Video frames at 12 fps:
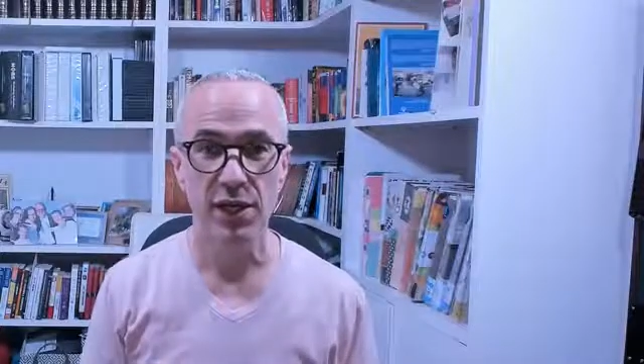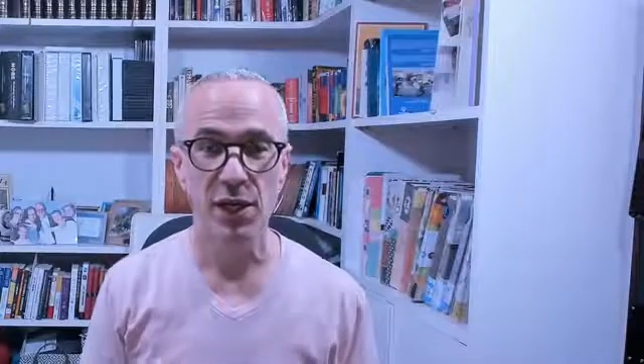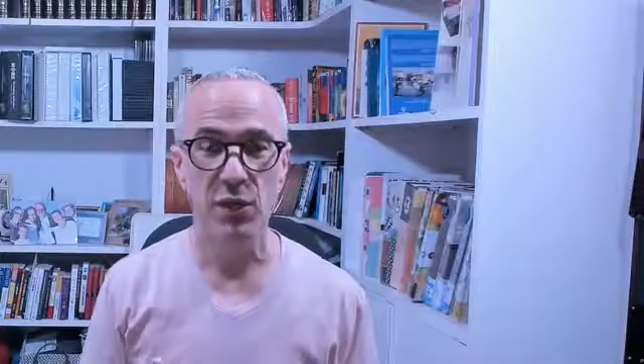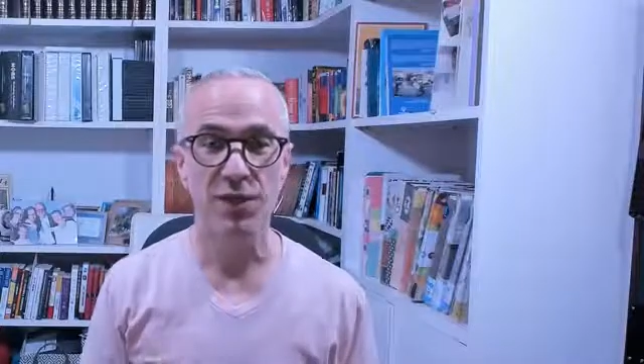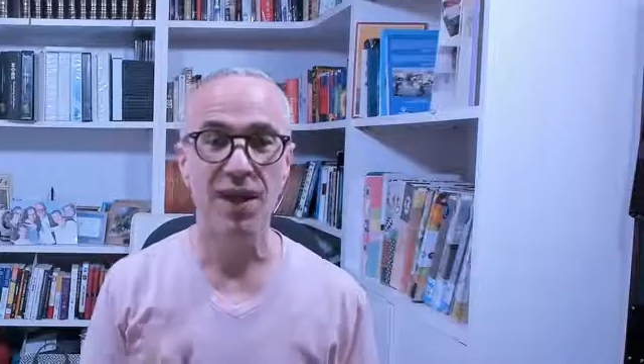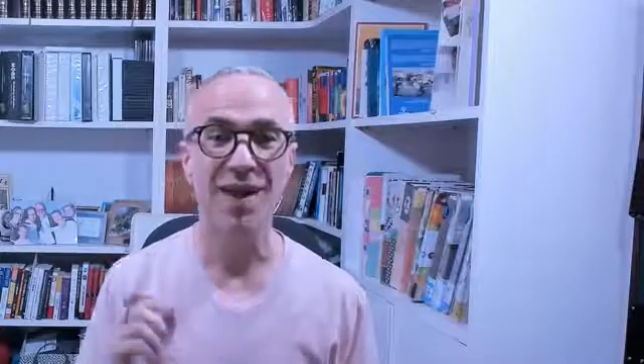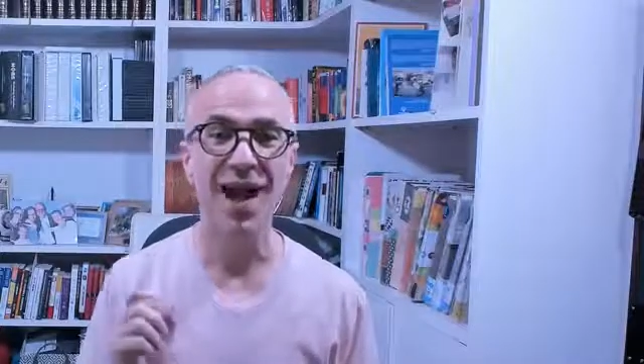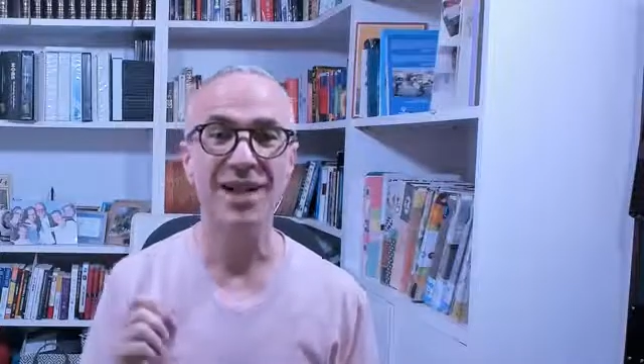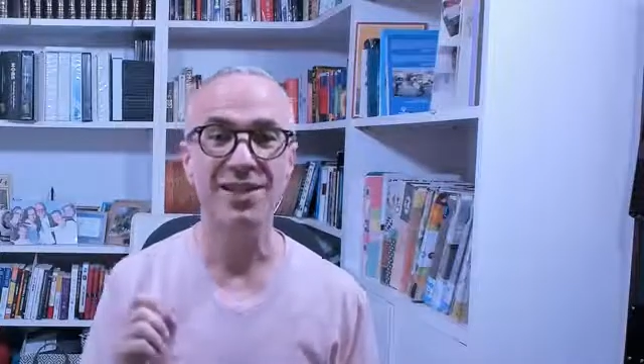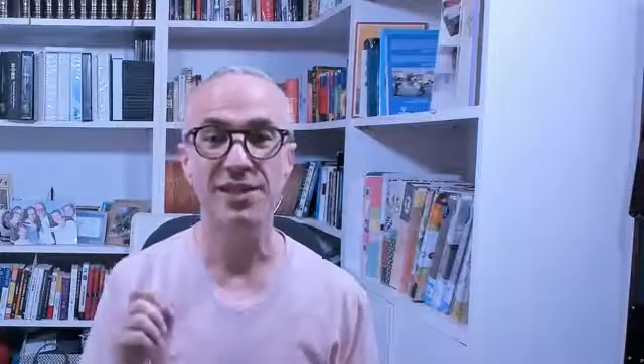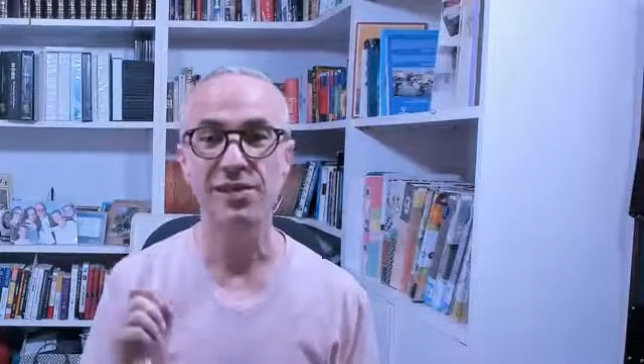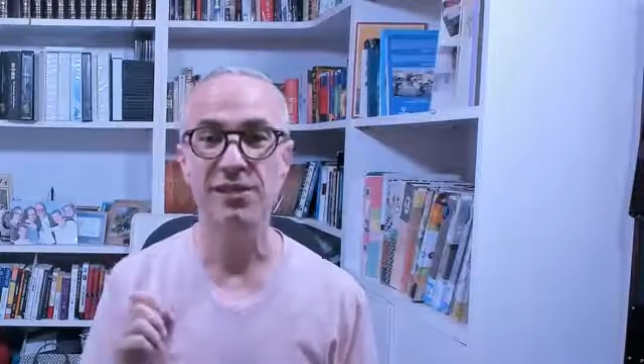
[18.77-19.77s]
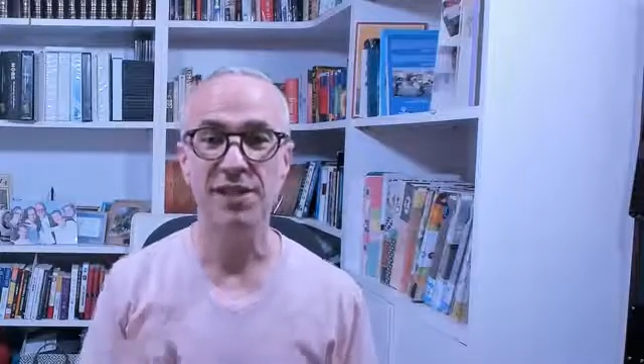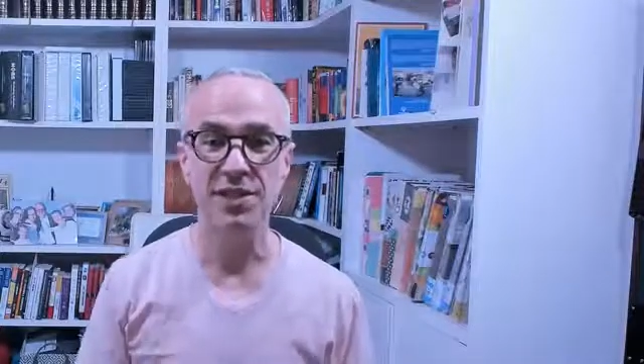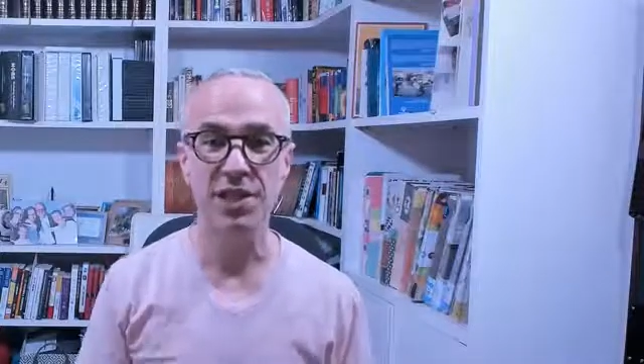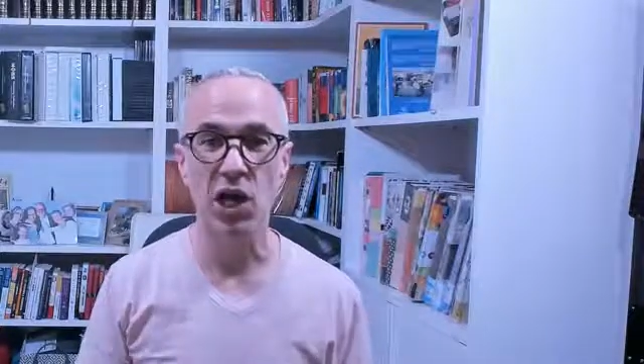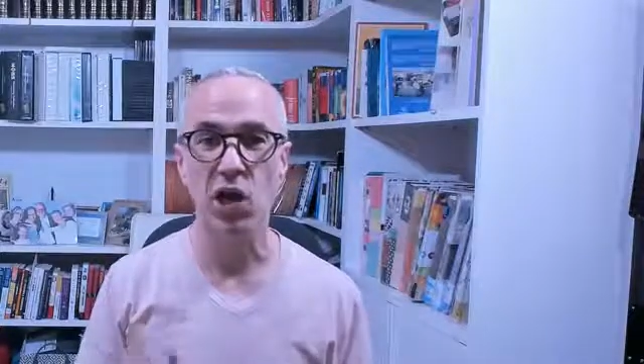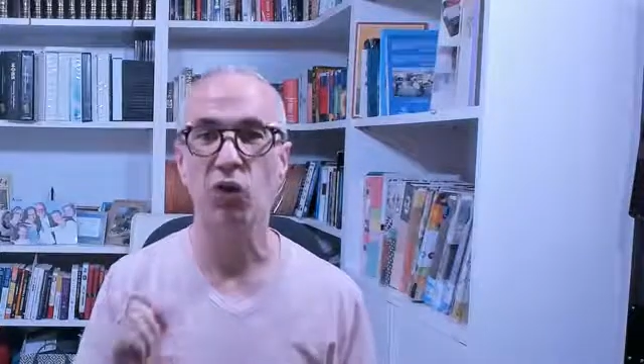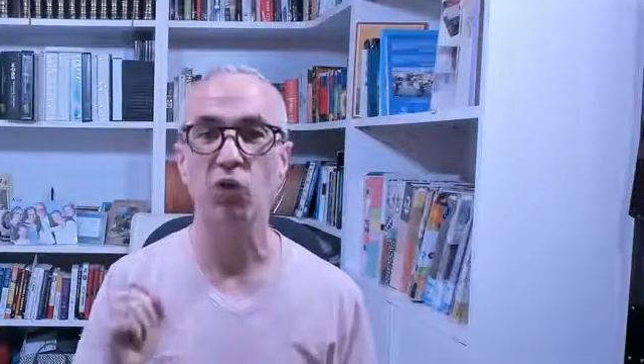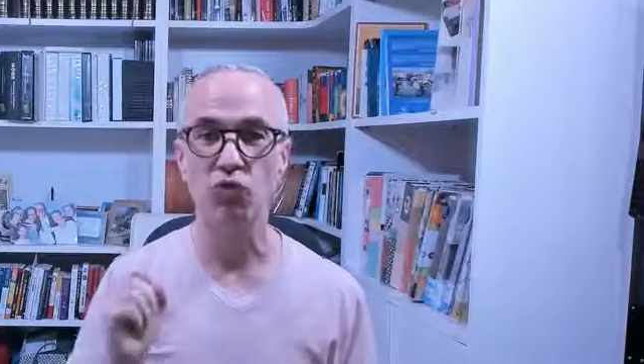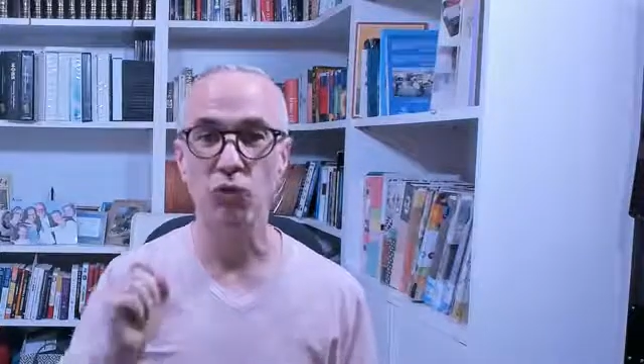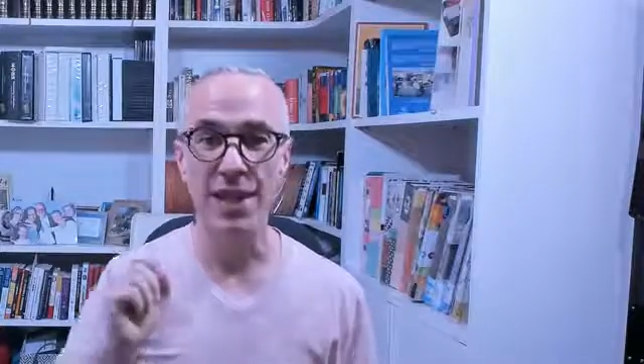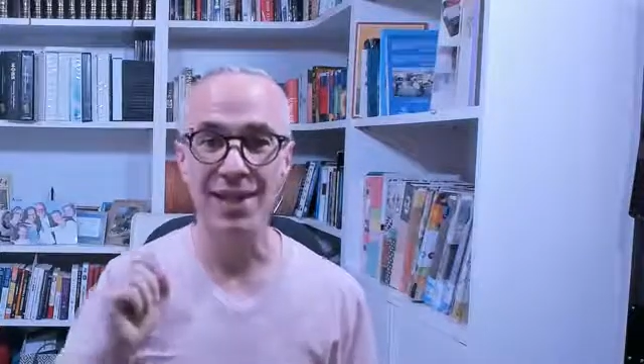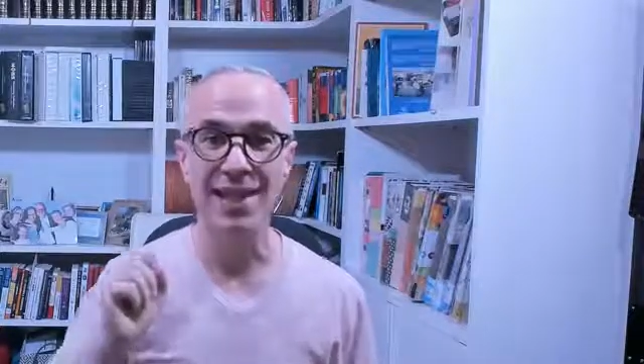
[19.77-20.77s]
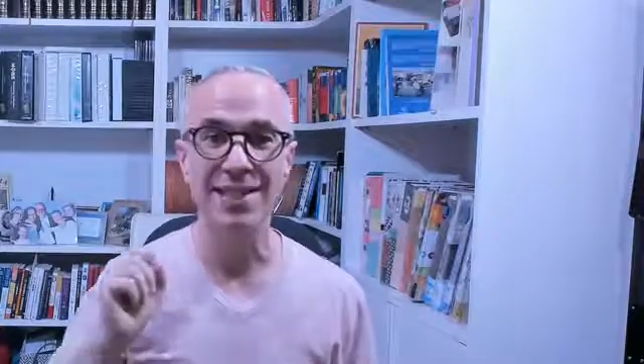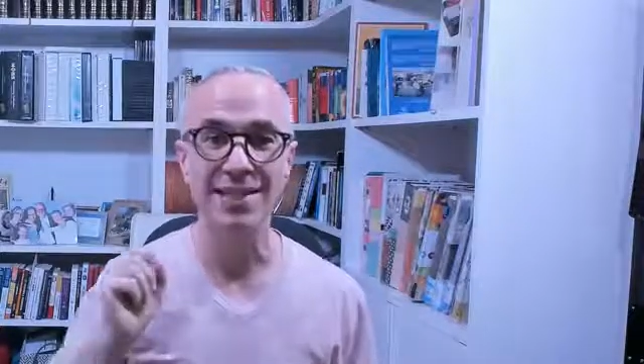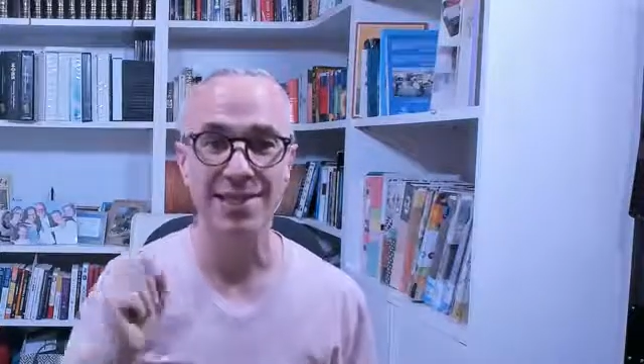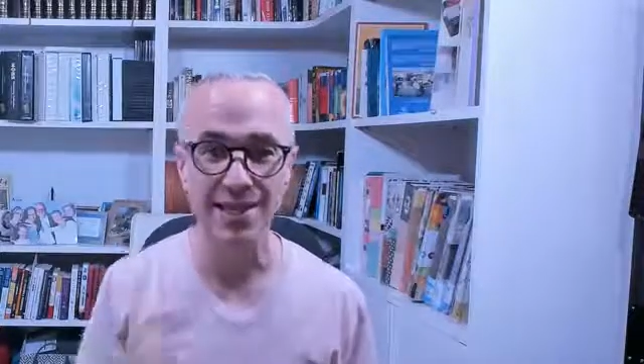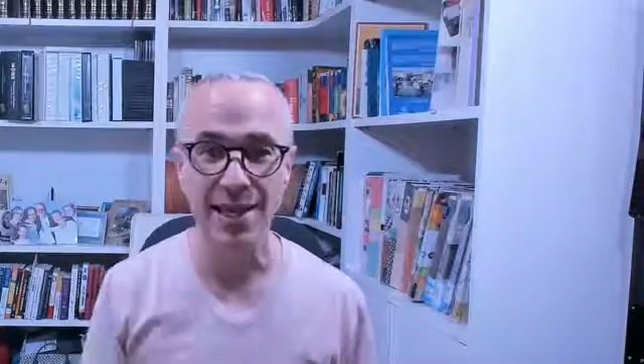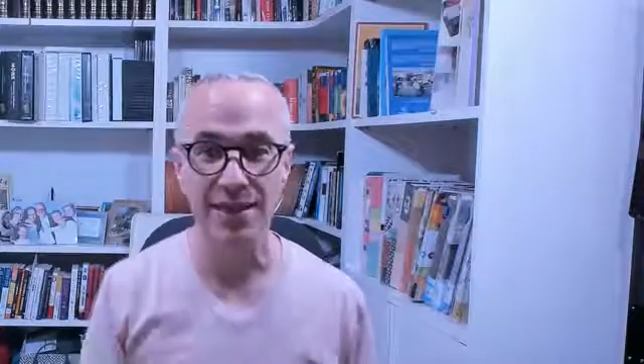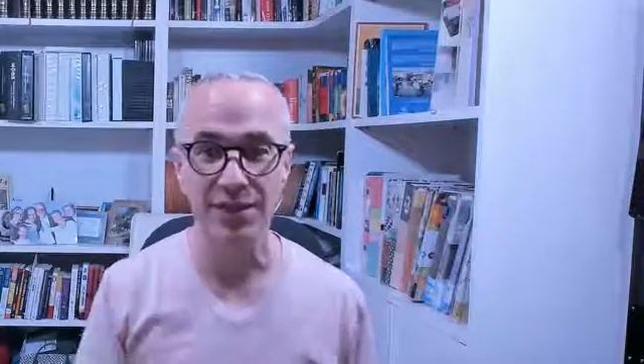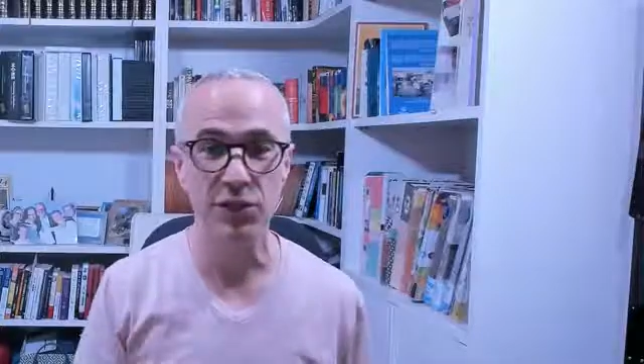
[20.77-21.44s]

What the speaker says: without actually investing a red cent.